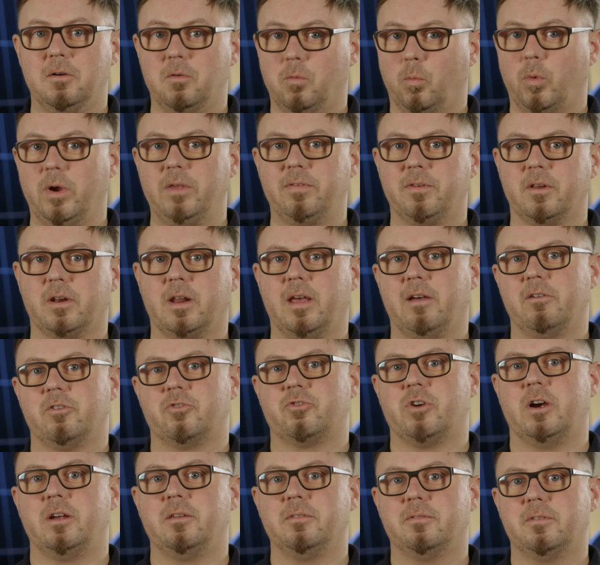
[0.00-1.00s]
we think they're a
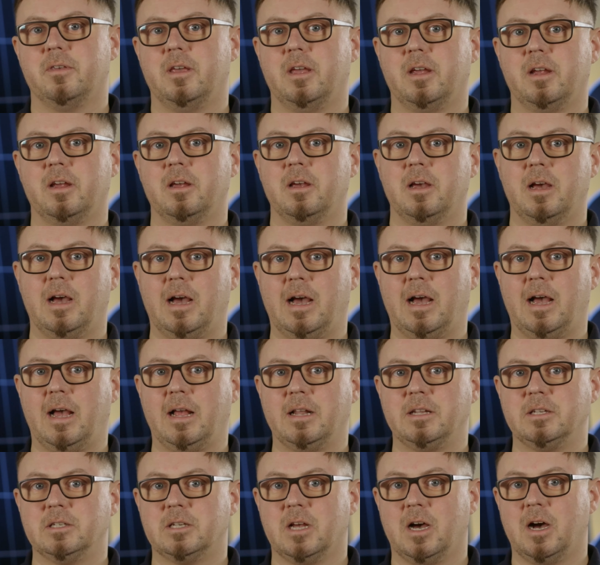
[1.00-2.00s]
great thing,
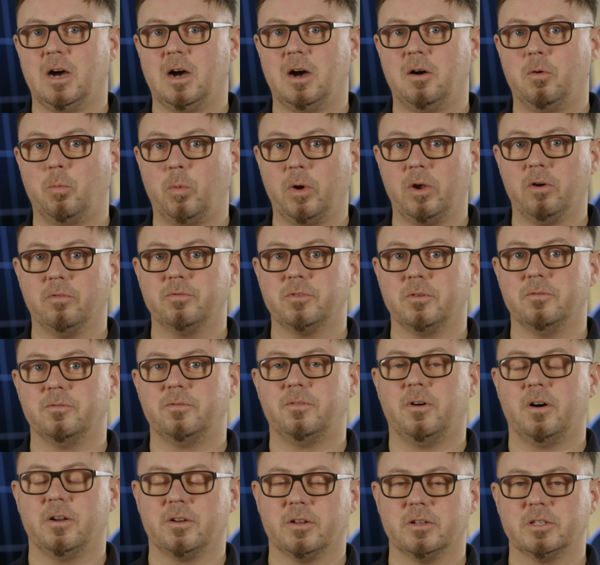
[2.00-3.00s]
and we often
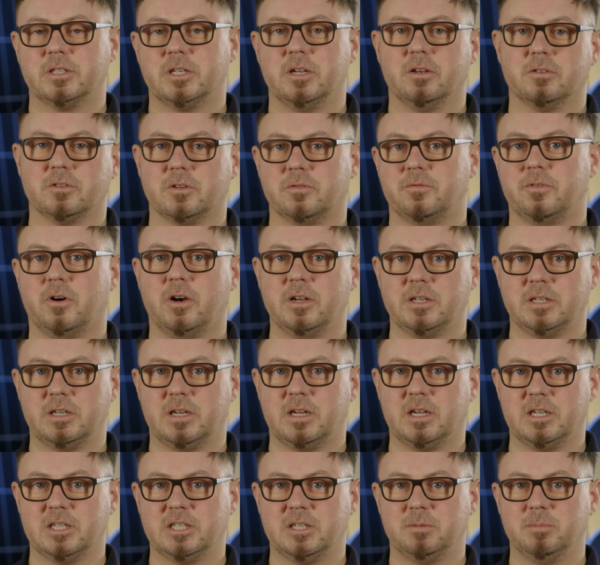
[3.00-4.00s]
find ourselves advising
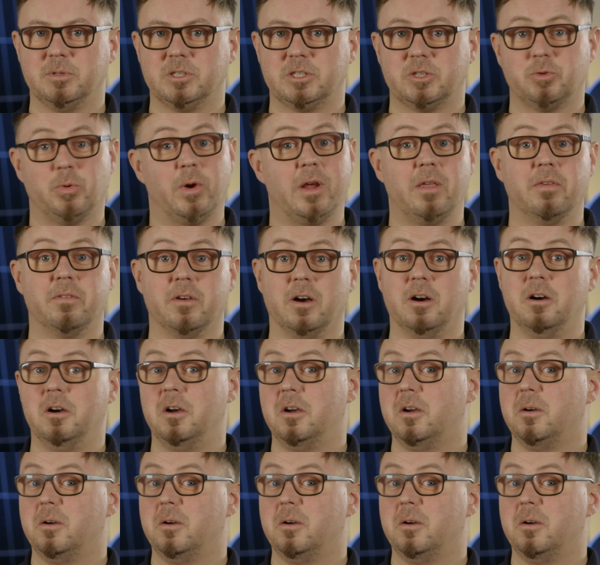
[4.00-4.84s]
customers to either